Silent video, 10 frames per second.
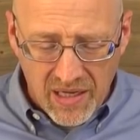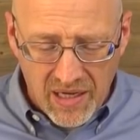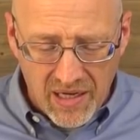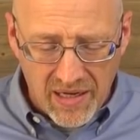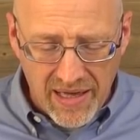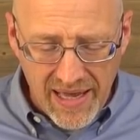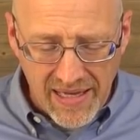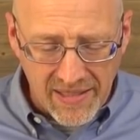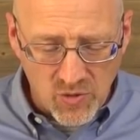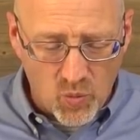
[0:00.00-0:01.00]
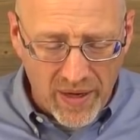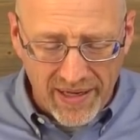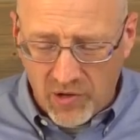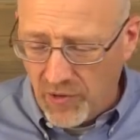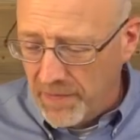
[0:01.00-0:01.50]
uh, as
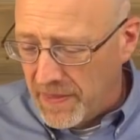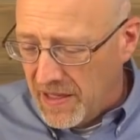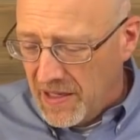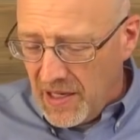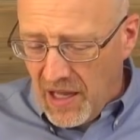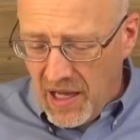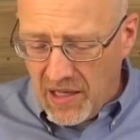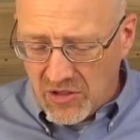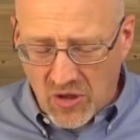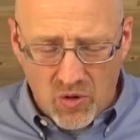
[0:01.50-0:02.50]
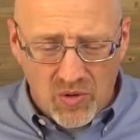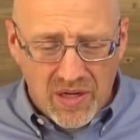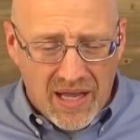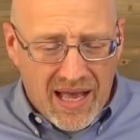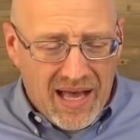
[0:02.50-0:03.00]
well. Uh,
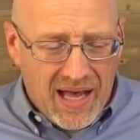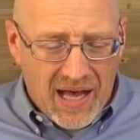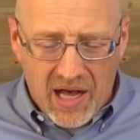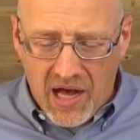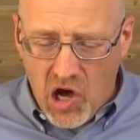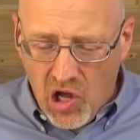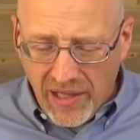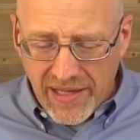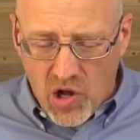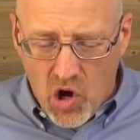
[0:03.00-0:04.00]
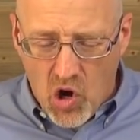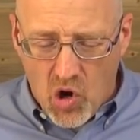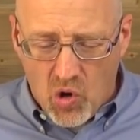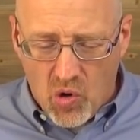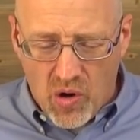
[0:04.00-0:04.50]
so, uh, all in
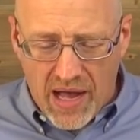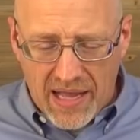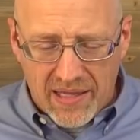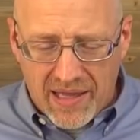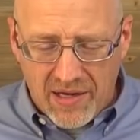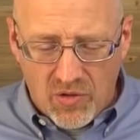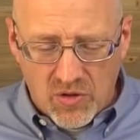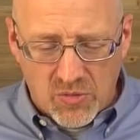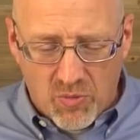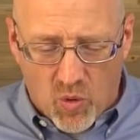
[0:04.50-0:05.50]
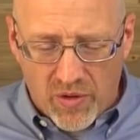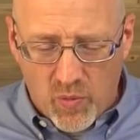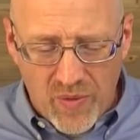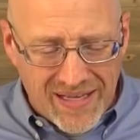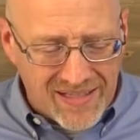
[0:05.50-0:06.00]
all, I, I, know there's more
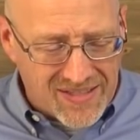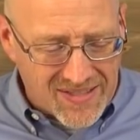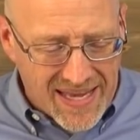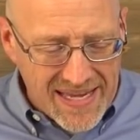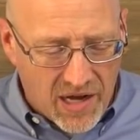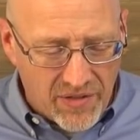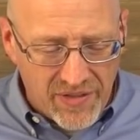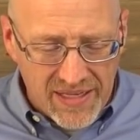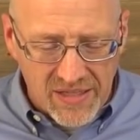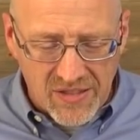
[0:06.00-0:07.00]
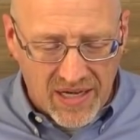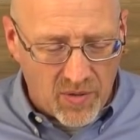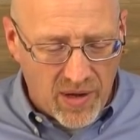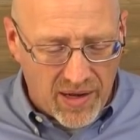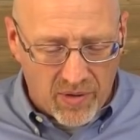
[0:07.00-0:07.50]
that we could say on this, and
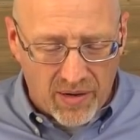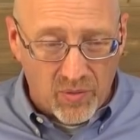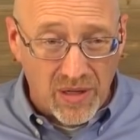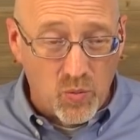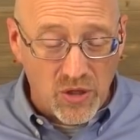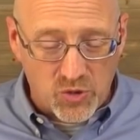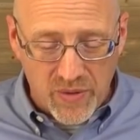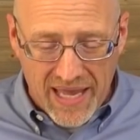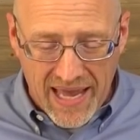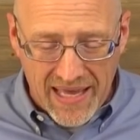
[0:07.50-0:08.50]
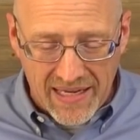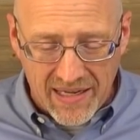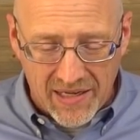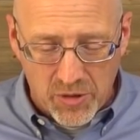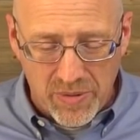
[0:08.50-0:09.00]
I, I, really wish we had
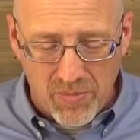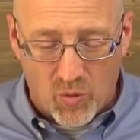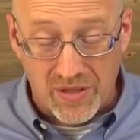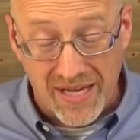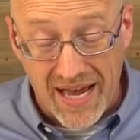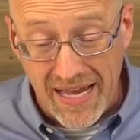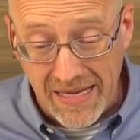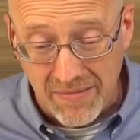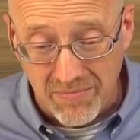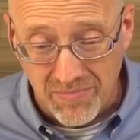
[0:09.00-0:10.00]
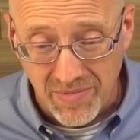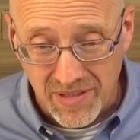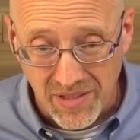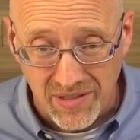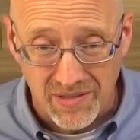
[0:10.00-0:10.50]
a little bit more time
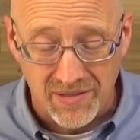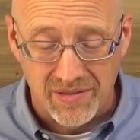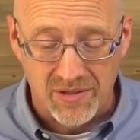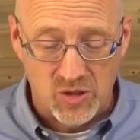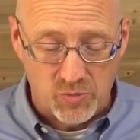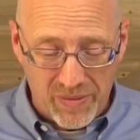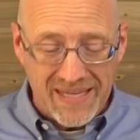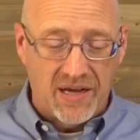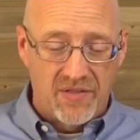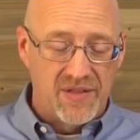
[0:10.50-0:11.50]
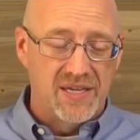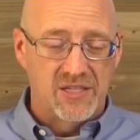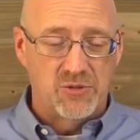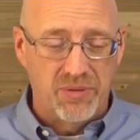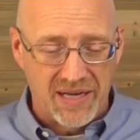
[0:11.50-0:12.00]
to to speak on
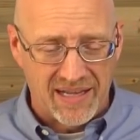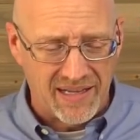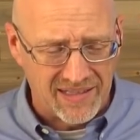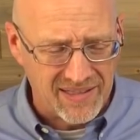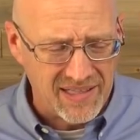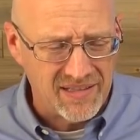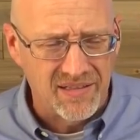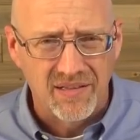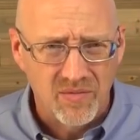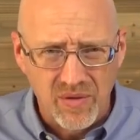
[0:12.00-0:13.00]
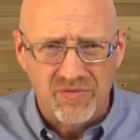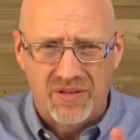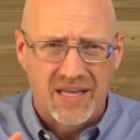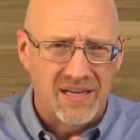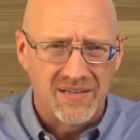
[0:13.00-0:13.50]
this. But I, I think we've
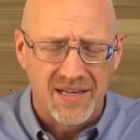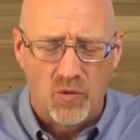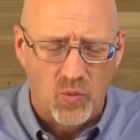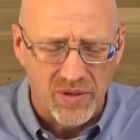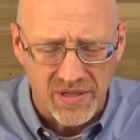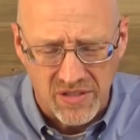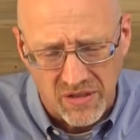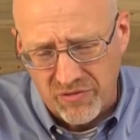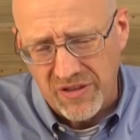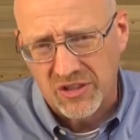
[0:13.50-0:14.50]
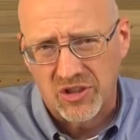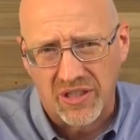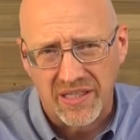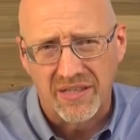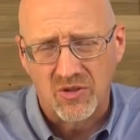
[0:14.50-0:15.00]
kind of dealt with it
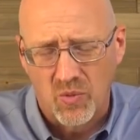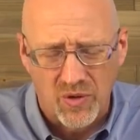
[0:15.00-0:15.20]
sufficiently. So,